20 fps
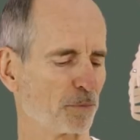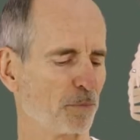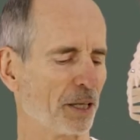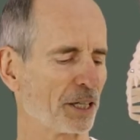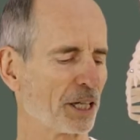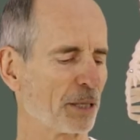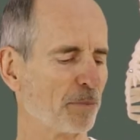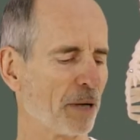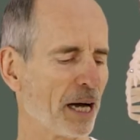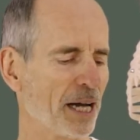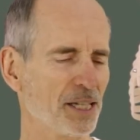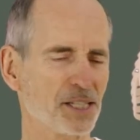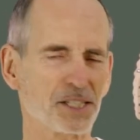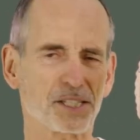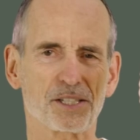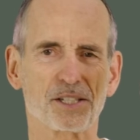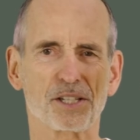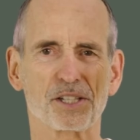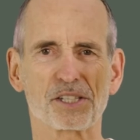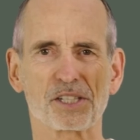For most
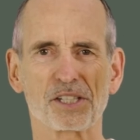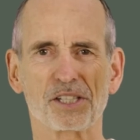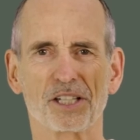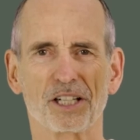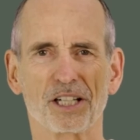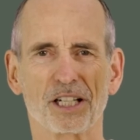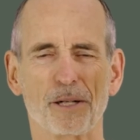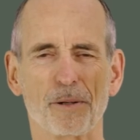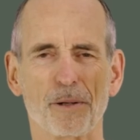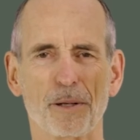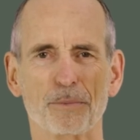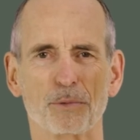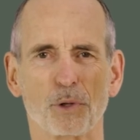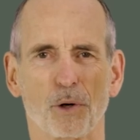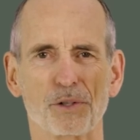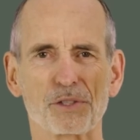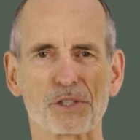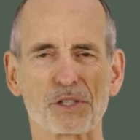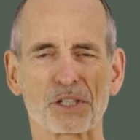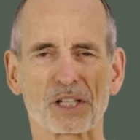people, it stops at a
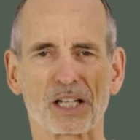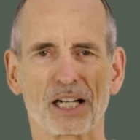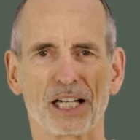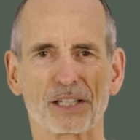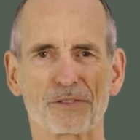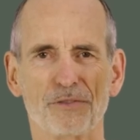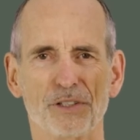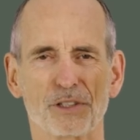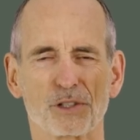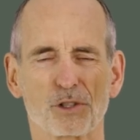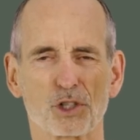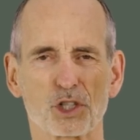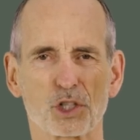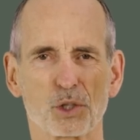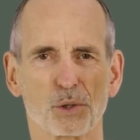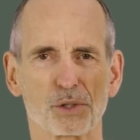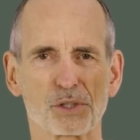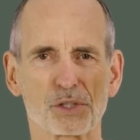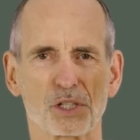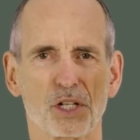90-degree angle
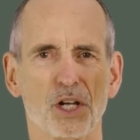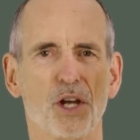here,